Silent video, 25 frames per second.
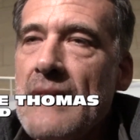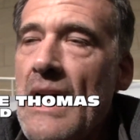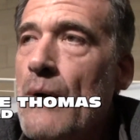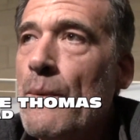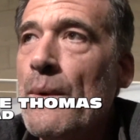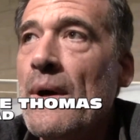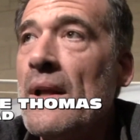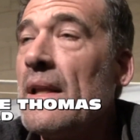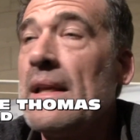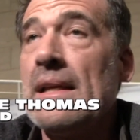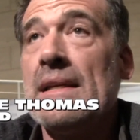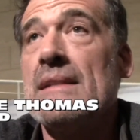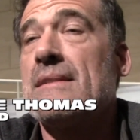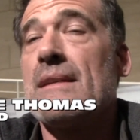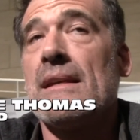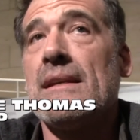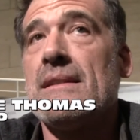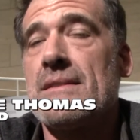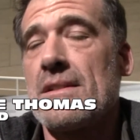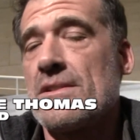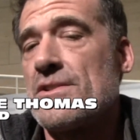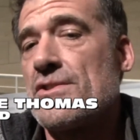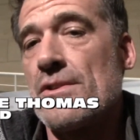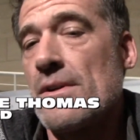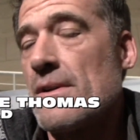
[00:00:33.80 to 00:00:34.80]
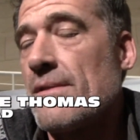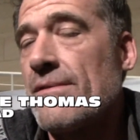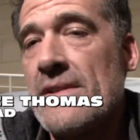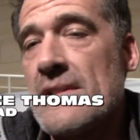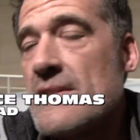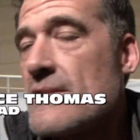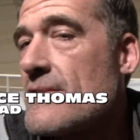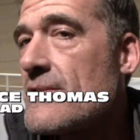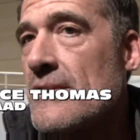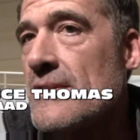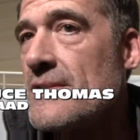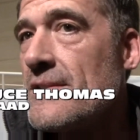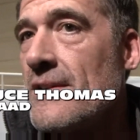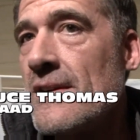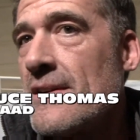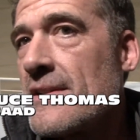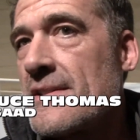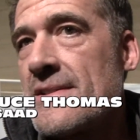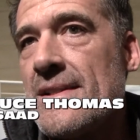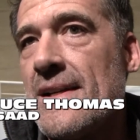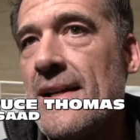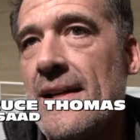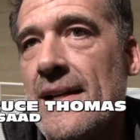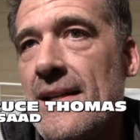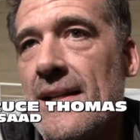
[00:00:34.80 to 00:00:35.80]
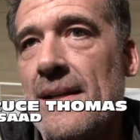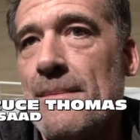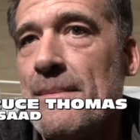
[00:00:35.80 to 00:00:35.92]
Well, he's a servant to Darkseid.